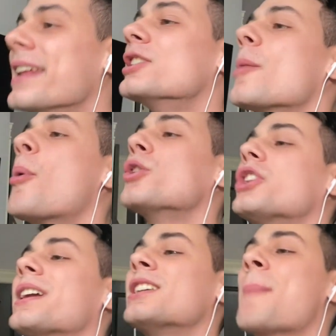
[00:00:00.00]
He's a
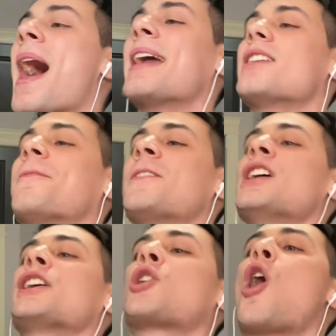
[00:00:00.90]
Portuguese
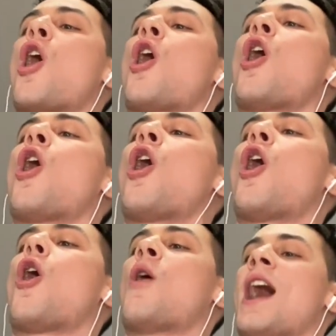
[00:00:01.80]

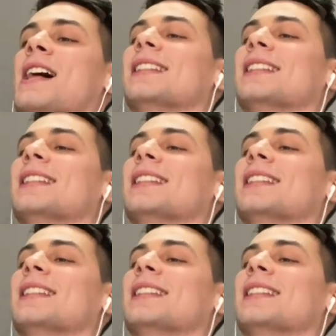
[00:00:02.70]
magnifico.